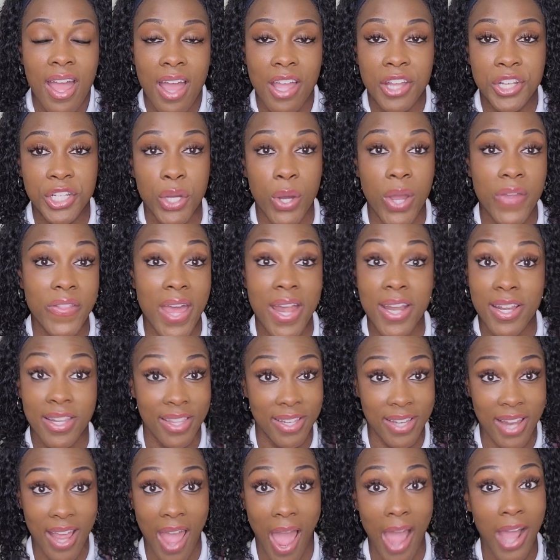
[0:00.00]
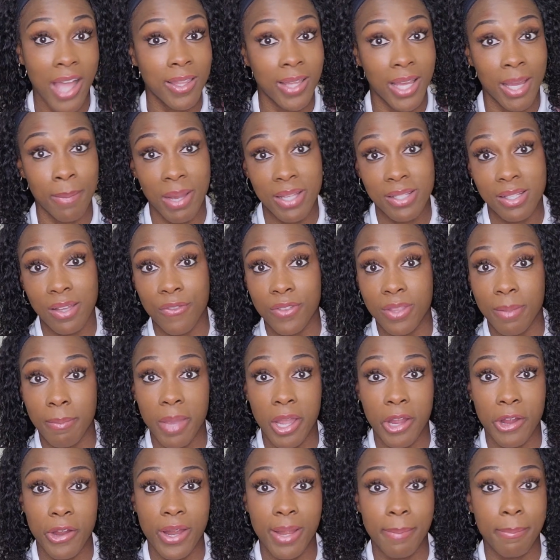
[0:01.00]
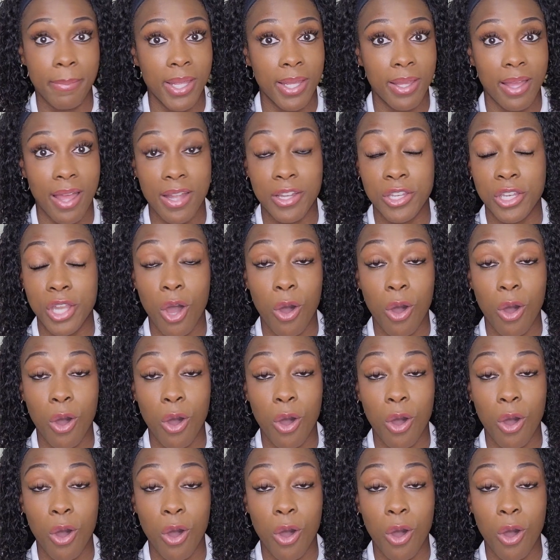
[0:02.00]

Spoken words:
you know, at the end of the day, I can look at myself in the mirror and